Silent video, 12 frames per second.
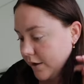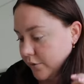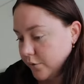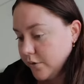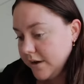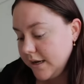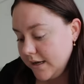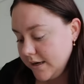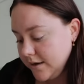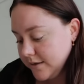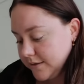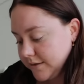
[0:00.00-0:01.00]
I
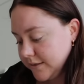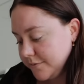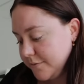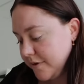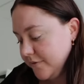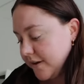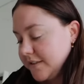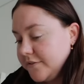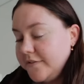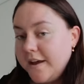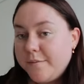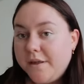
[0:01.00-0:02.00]
ordered some of my friends and
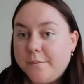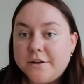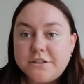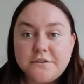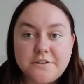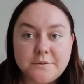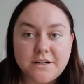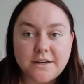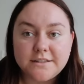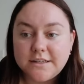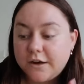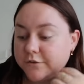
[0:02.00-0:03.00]
family a bunch of
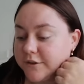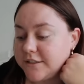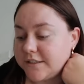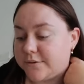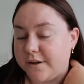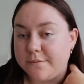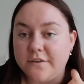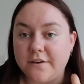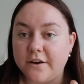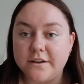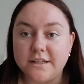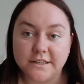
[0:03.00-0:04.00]
Gymshark stuff, which is one of my
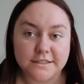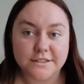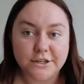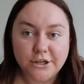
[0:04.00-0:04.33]
favorite things to